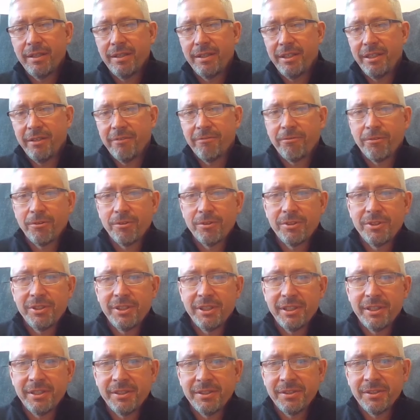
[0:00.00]
difference
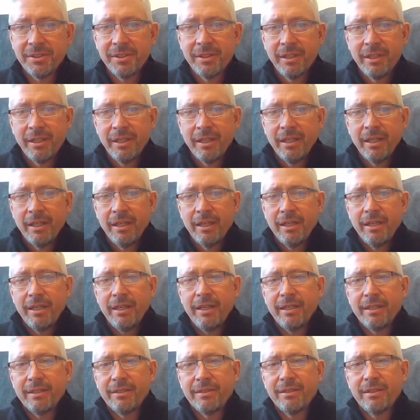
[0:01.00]
is
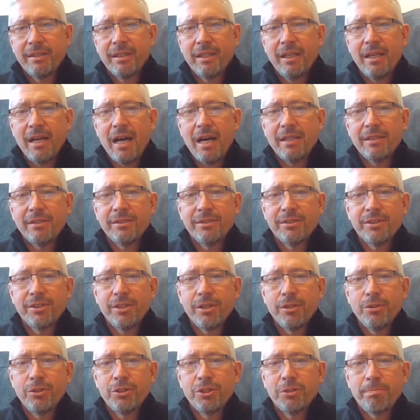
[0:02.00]
it's gotten
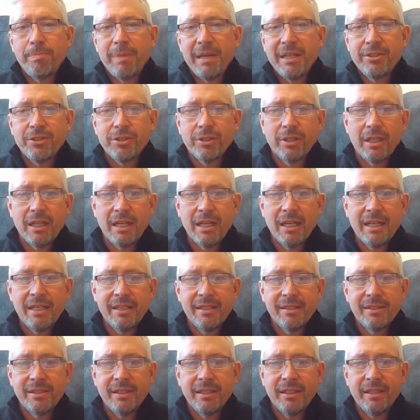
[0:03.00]
so
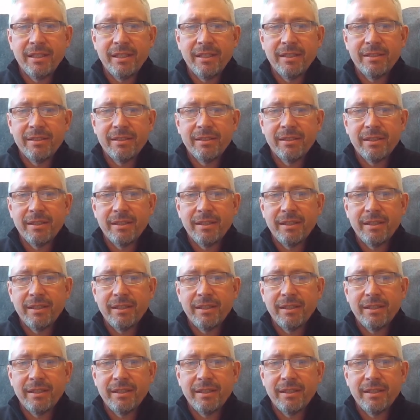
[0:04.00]
specialized, and it's